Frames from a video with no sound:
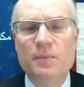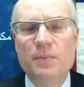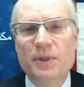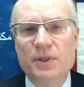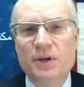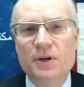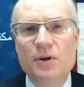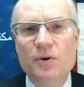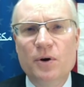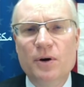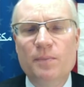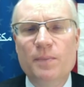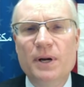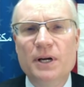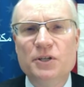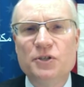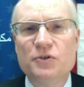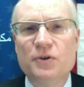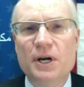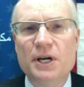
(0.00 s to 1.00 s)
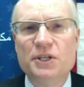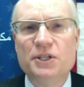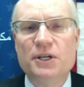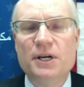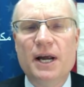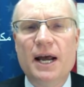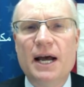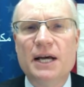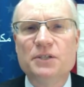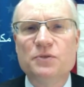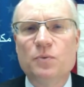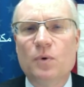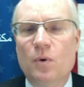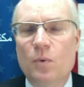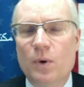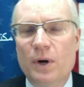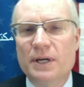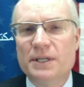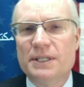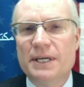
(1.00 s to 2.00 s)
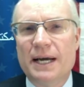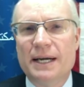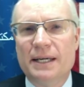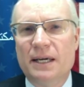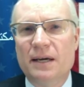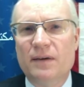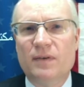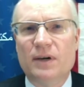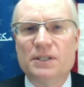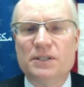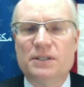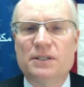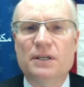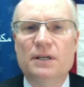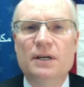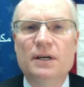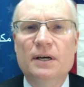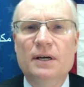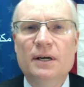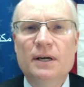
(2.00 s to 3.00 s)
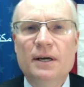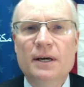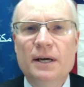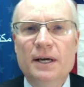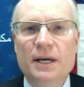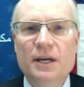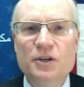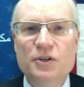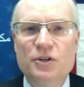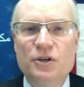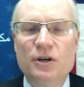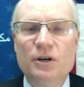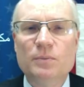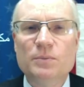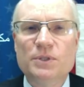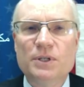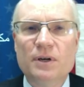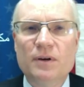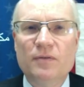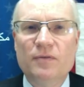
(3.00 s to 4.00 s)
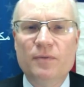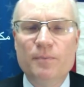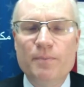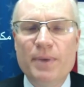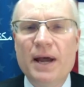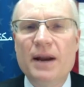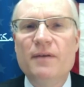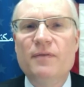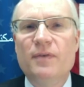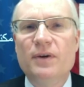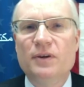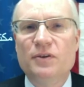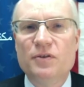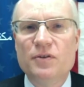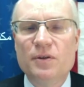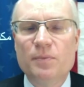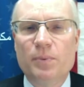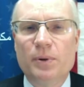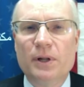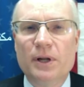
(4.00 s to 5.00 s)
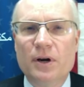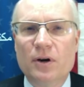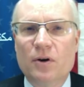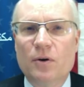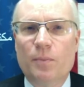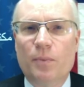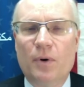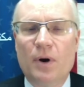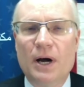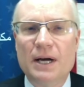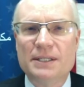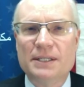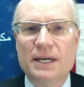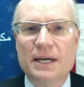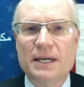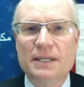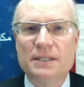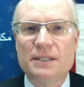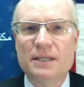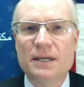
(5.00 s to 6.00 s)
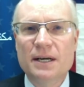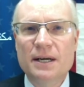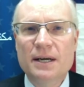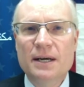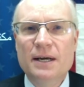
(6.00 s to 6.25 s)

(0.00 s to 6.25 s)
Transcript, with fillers: But the new administration asked, "Well, what does that give us in terms of benefit to the political process?"